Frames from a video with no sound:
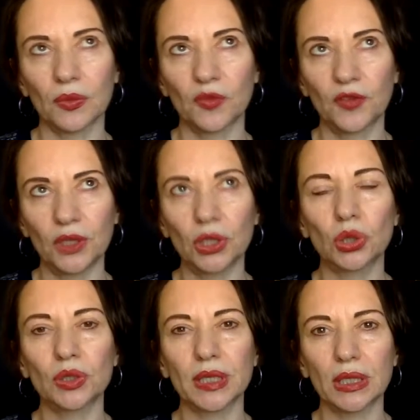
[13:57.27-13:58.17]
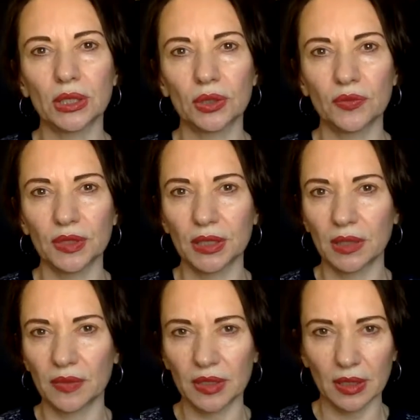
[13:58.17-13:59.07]
finish your session with
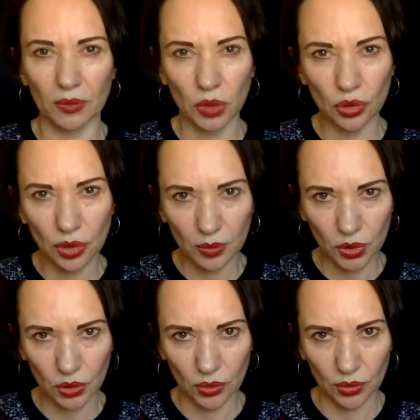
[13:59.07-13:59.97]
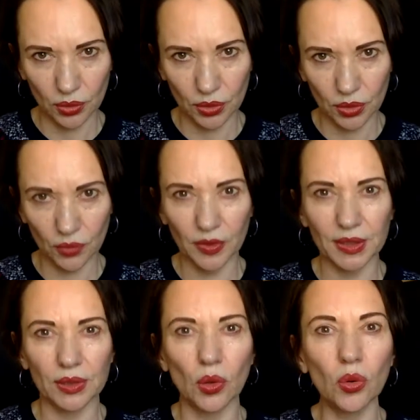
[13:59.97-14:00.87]
giving some dream zones
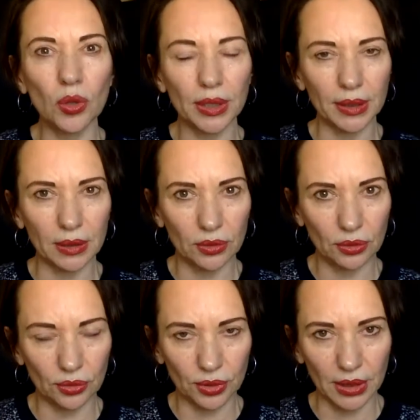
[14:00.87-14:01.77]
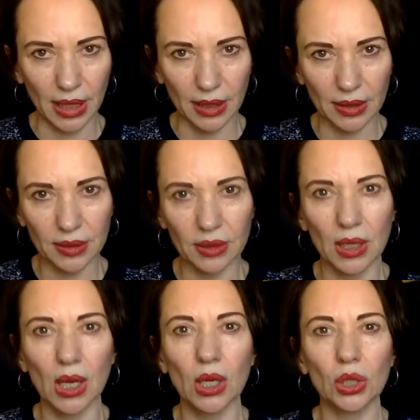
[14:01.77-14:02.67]
with oil, relax.
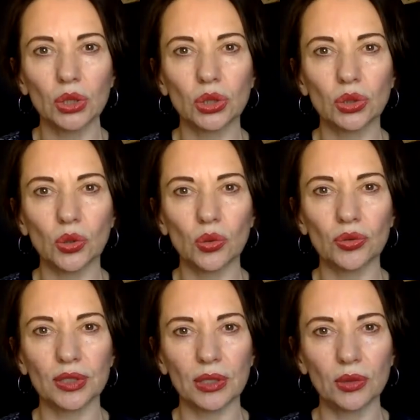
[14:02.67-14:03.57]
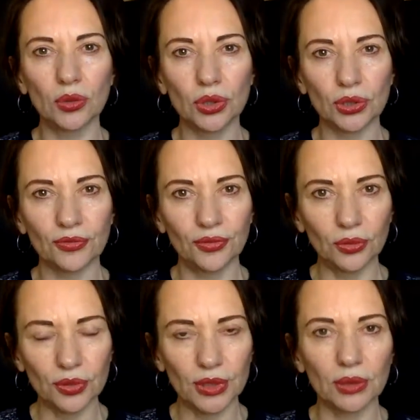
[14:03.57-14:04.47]
So resolution, full
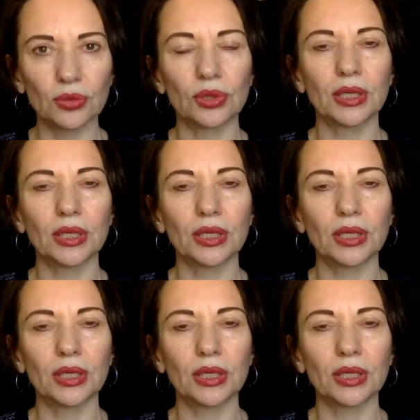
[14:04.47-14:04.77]
resolution